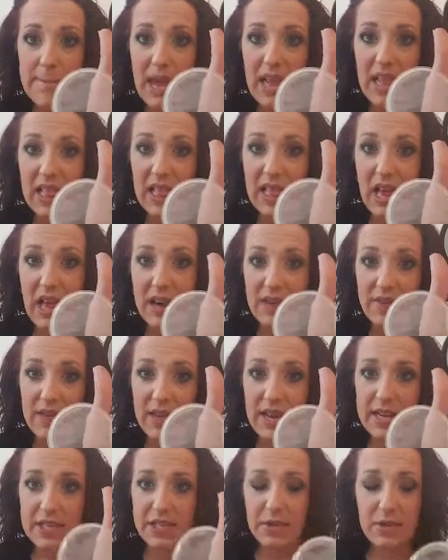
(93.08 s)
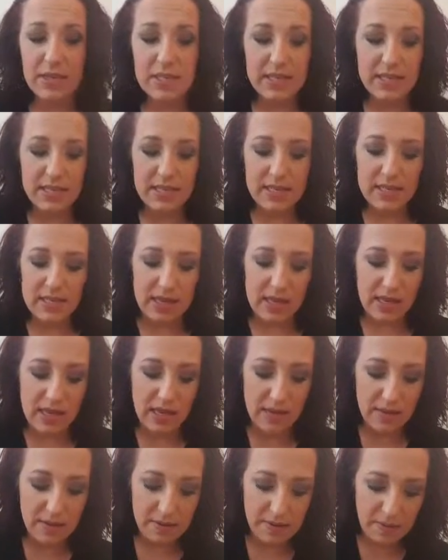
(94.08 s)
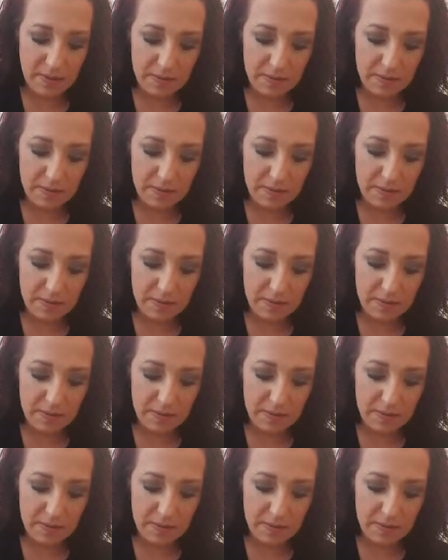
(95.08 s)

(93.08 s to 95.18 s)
a lot of it, as you can see.